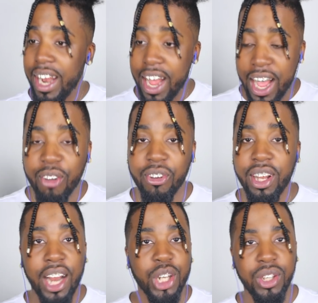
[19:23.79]
And I have a
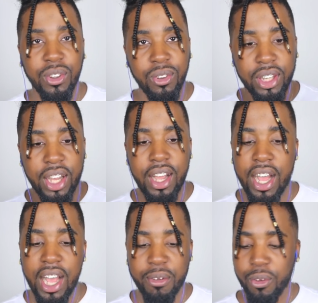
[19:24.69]
lot of shoes that
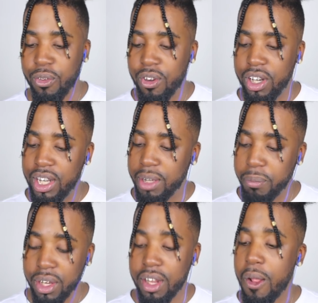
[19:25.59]
I haven't worn
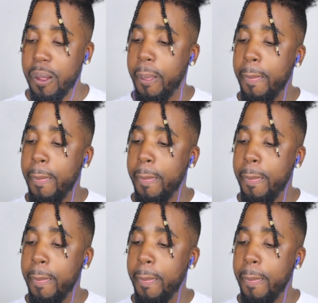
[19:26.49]
yet. But,